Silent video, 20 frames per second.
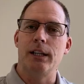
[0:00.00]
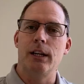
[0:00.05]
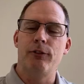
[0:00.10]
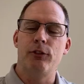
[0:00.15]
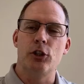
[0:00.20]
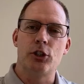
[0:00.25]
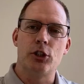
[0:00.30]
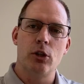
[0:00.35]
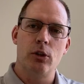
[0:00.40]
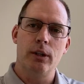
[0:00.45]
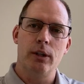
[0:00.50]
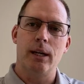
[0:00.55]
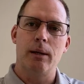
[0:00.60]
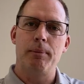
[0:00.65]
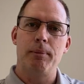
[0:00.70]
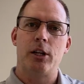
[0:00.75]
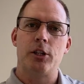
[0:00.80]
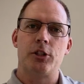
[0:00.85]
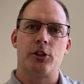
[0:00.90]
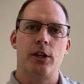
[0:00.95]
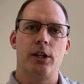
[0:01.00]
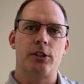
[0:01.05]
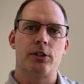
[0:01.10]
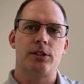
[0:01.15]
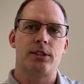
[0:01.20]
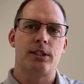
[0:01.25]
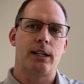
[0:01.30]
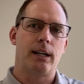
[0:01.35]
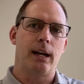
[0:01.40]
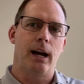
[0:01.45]
if you're tuning in because you're
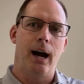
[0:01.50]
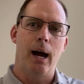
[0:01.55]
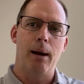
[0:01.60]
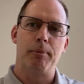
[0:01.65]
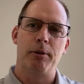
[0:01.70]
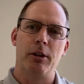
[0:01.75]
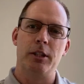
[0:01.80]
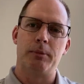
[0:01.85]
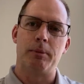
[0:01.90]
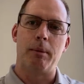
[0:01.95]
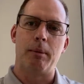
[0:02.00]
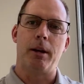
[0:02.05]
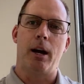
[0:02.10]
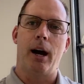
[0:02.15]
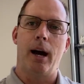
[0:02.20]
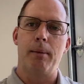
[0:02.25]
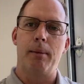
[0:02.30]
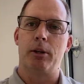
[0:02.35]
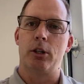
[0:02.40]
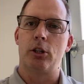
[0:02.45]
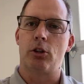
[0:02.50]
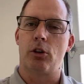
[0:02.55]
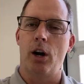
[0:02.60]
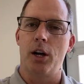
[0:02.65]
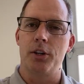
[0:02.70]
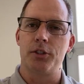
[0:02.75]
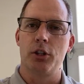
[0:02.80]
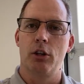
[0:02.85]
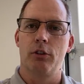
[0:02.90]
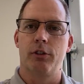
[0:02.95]
interested in hybrids, maybe a hybrid
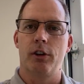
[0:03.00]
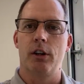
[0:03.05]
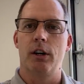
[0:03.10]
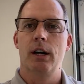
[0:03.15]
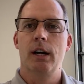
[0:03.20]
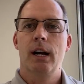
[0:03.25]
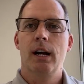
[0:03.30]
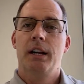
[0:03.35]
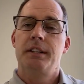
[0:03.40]
crossover,